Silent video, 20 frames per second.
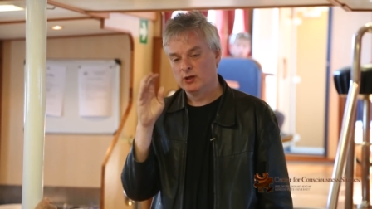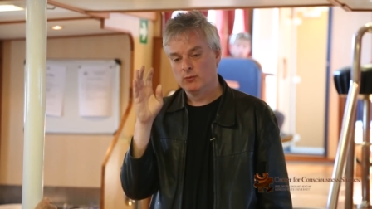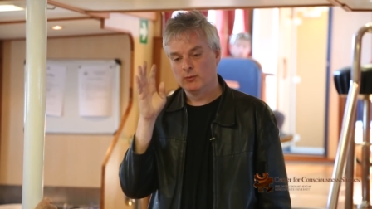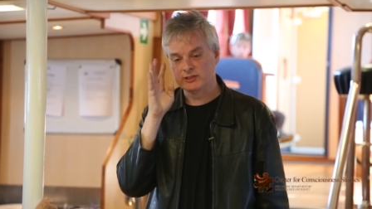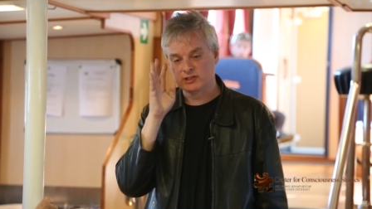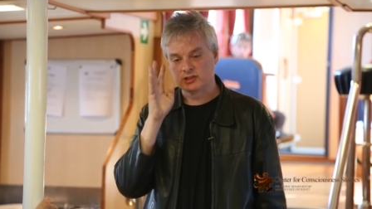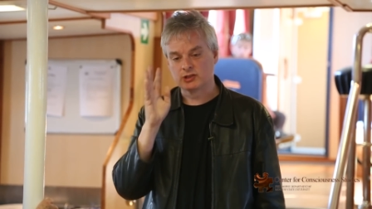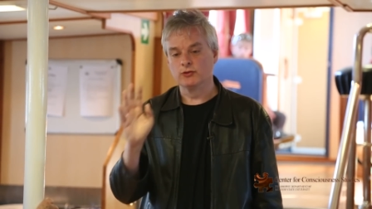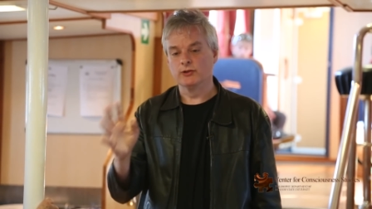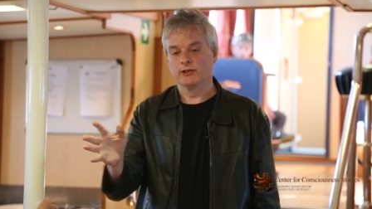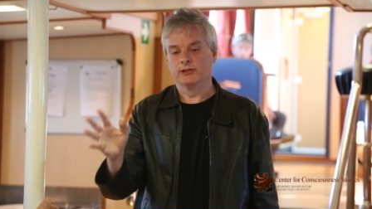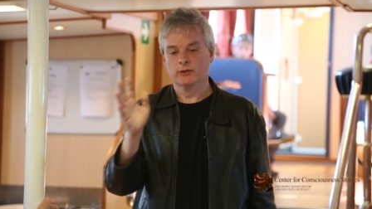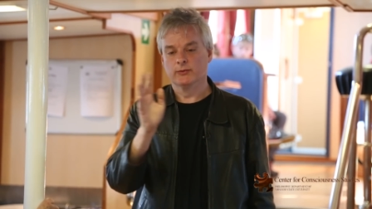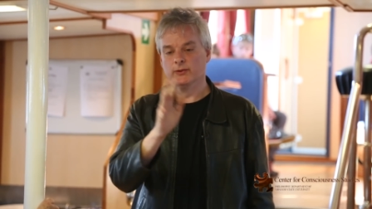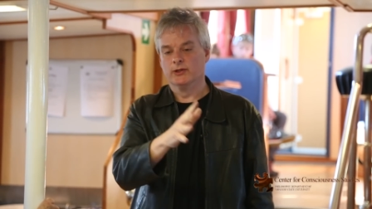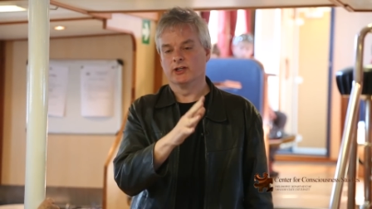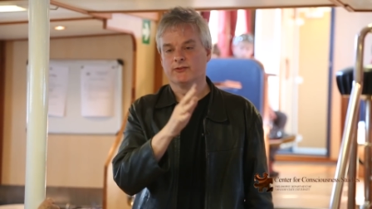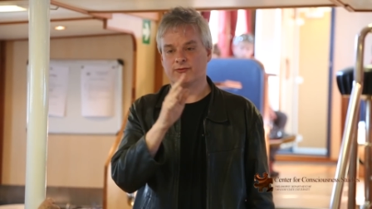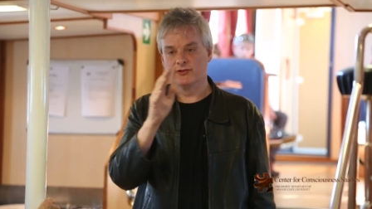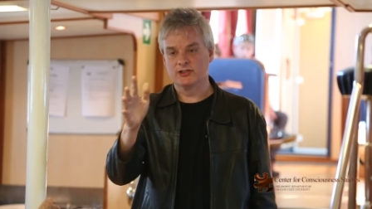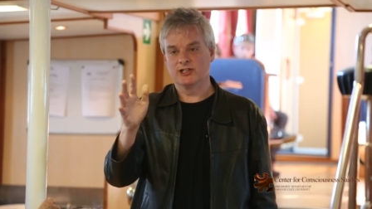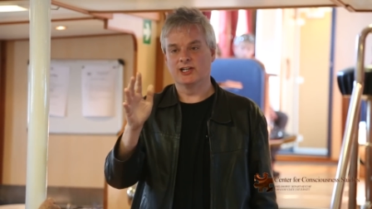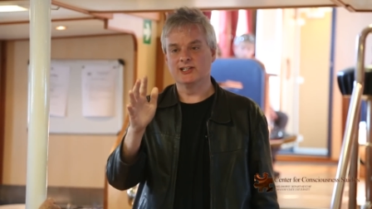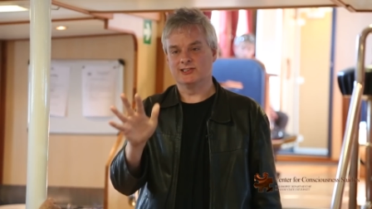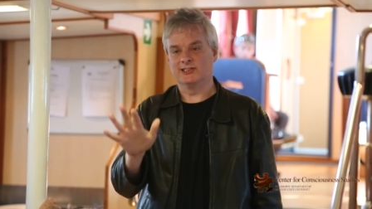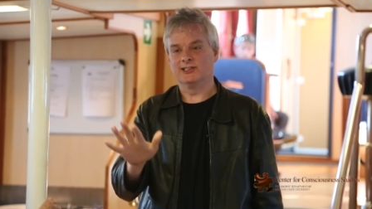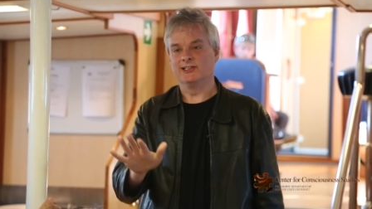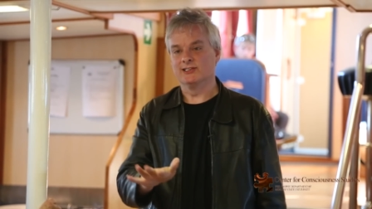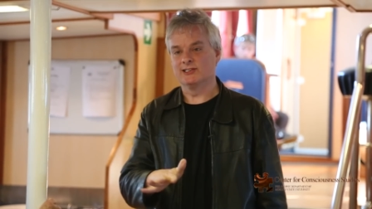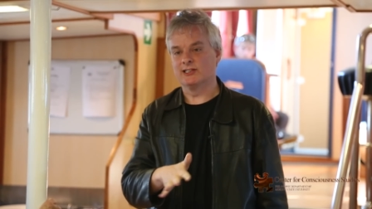What's doing the work for
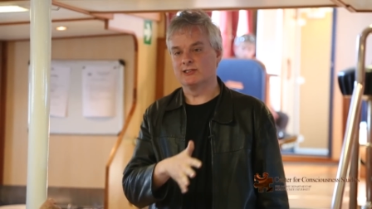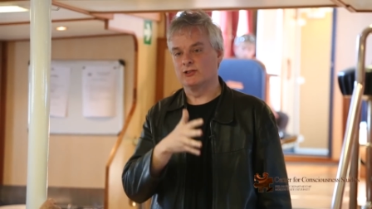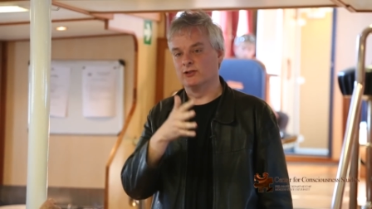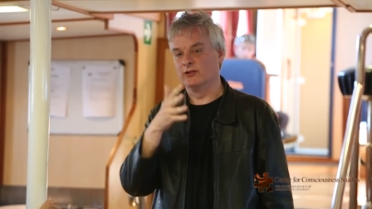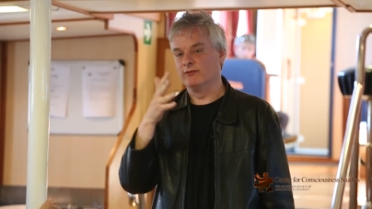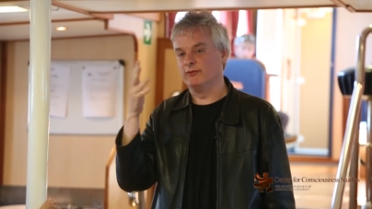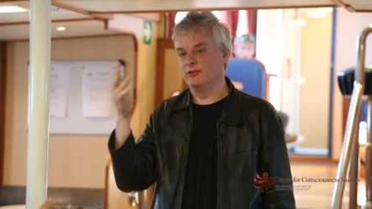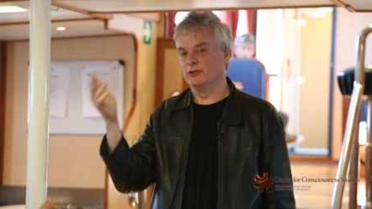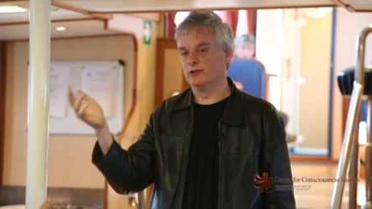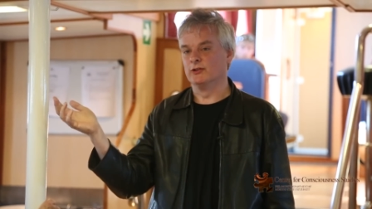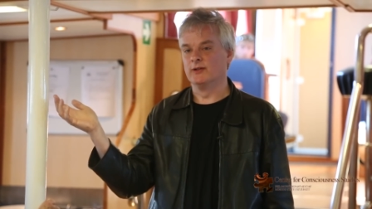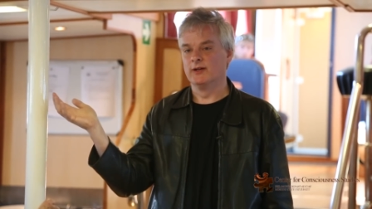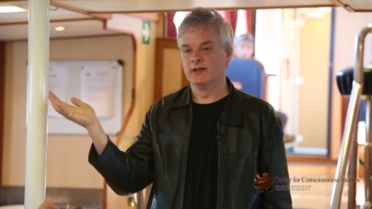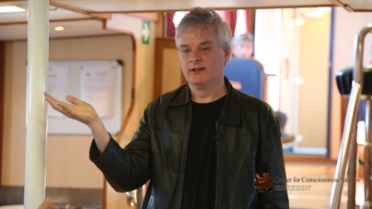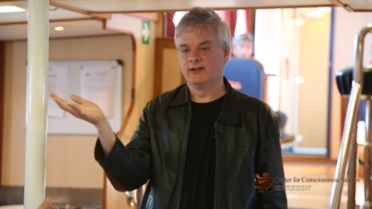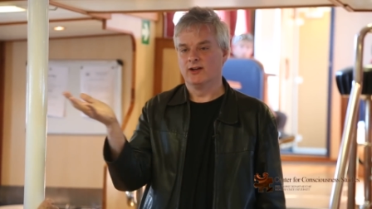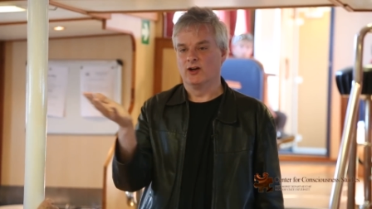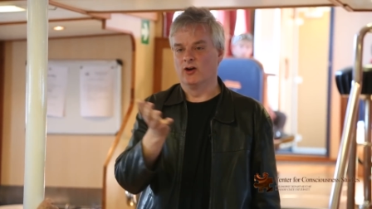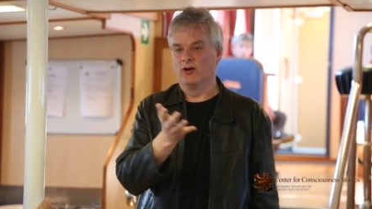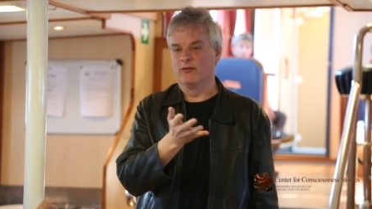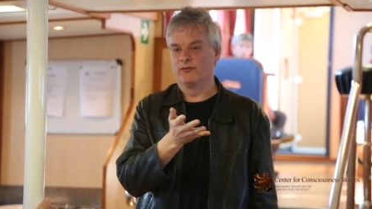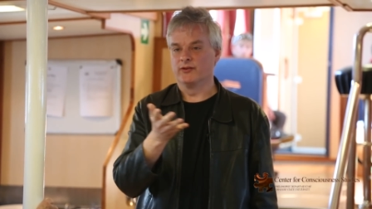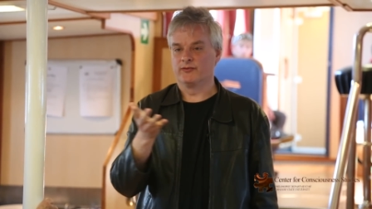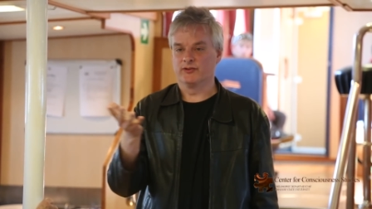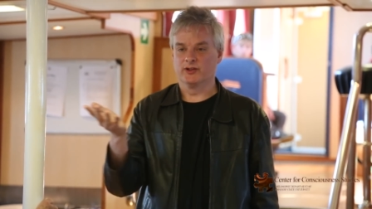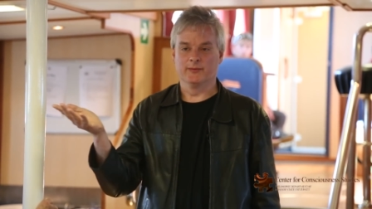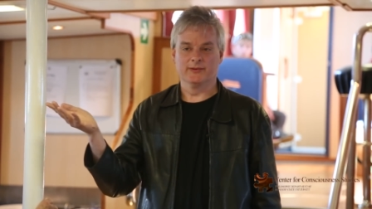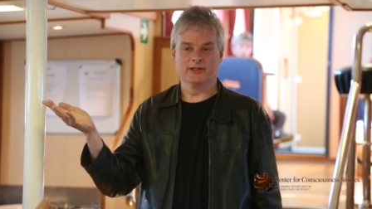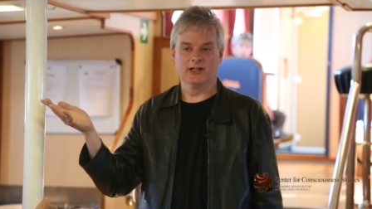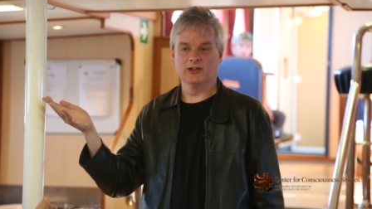Jesse is his own view of the
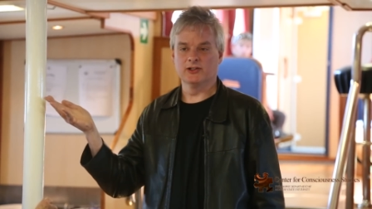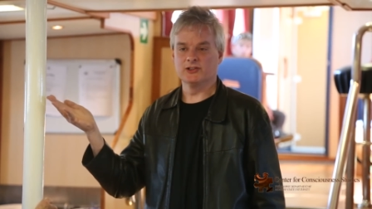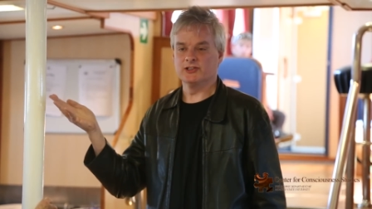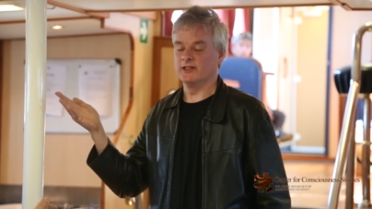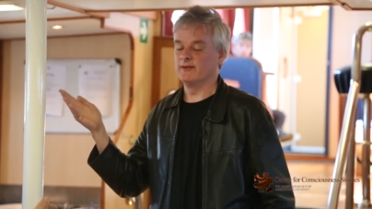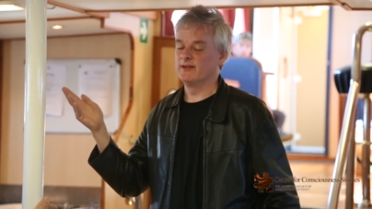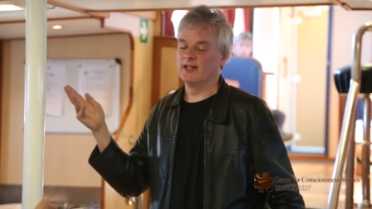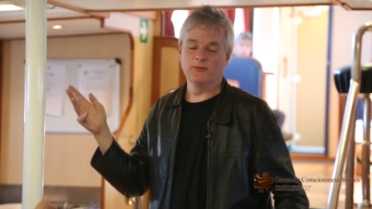phenomenology.